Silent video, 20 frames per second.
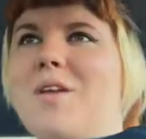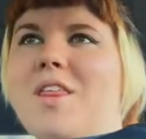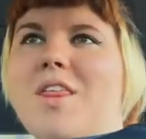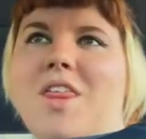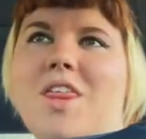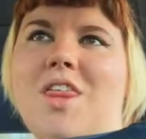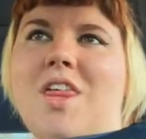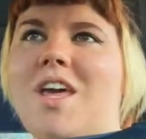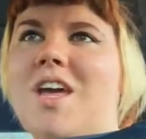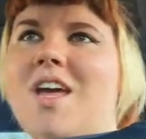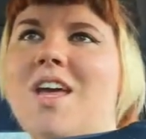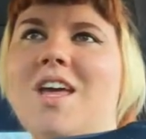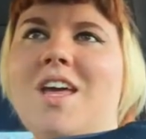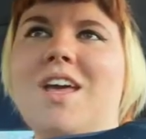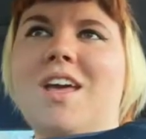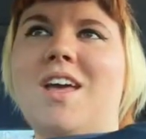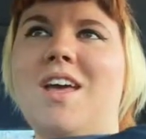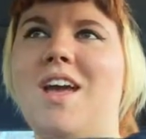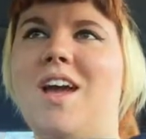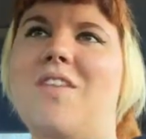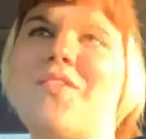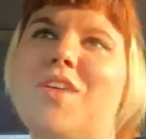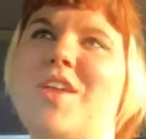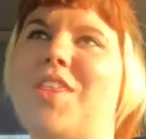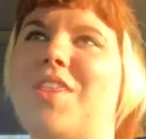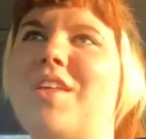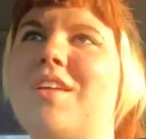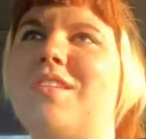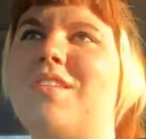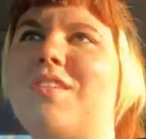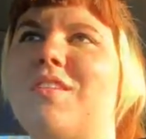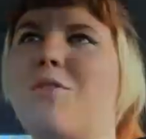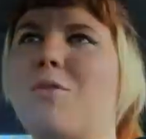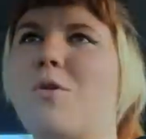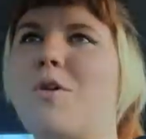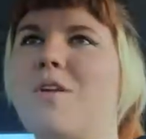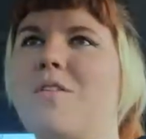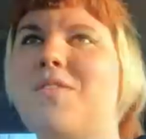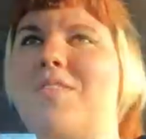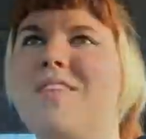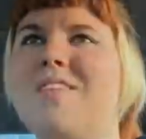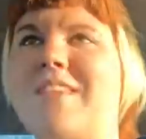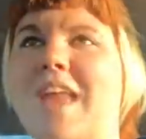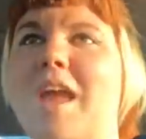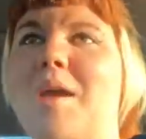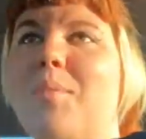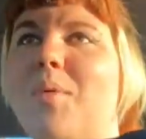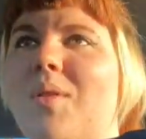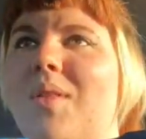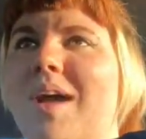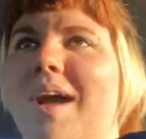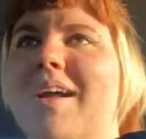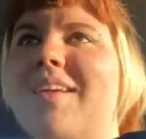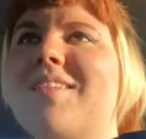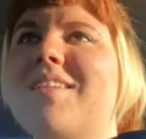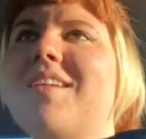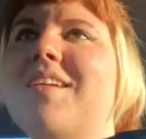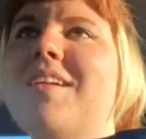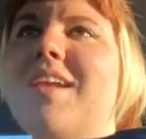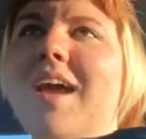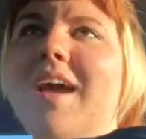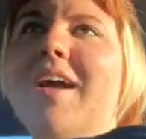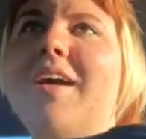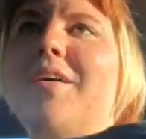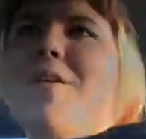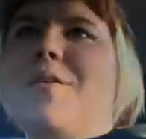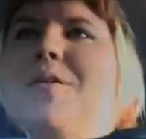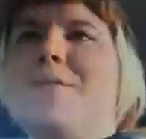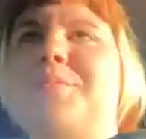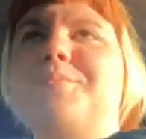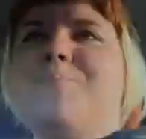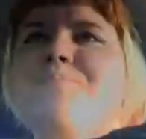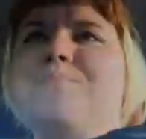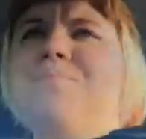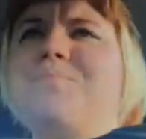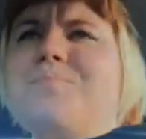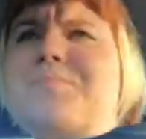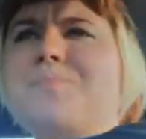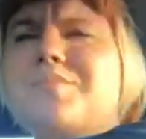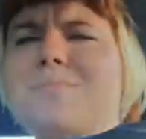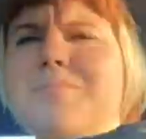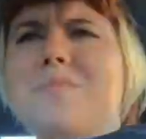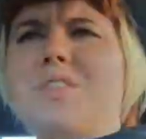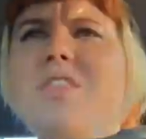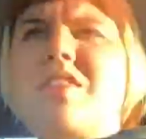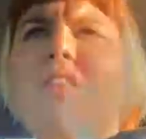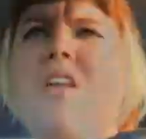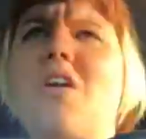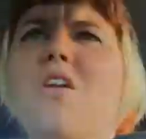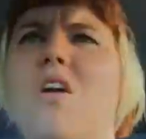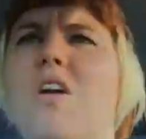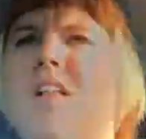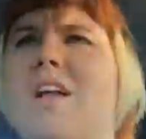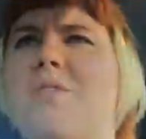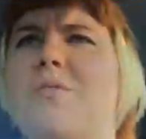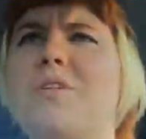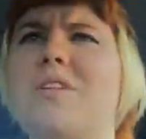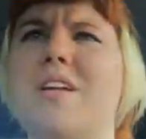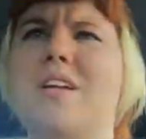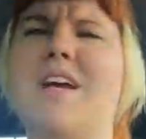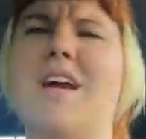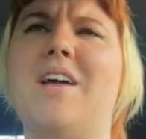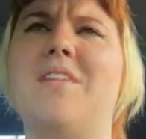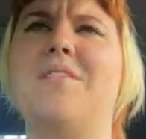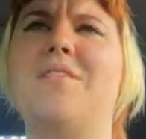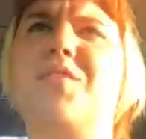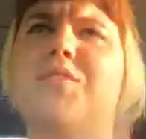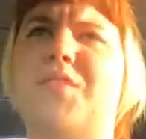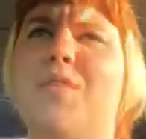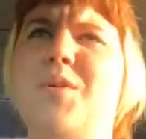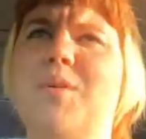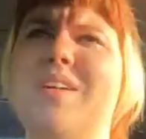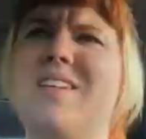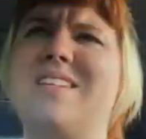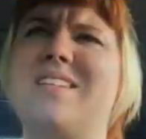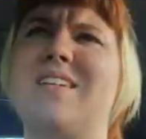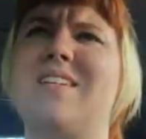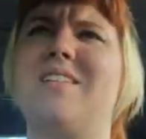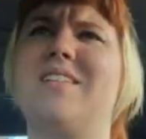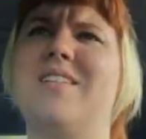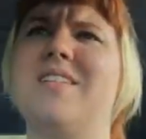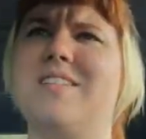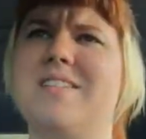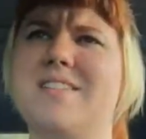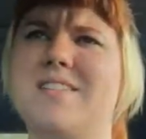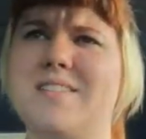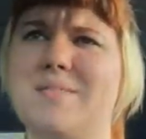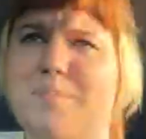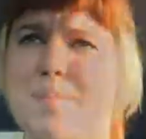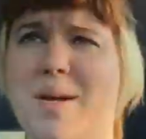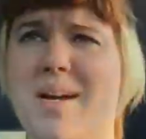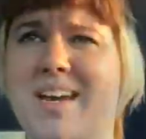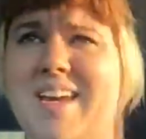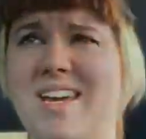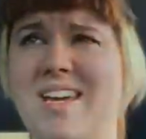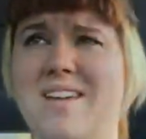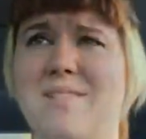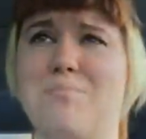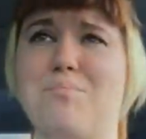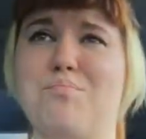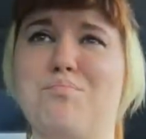with everything sort of stabilizing now and all I really have to focus on is my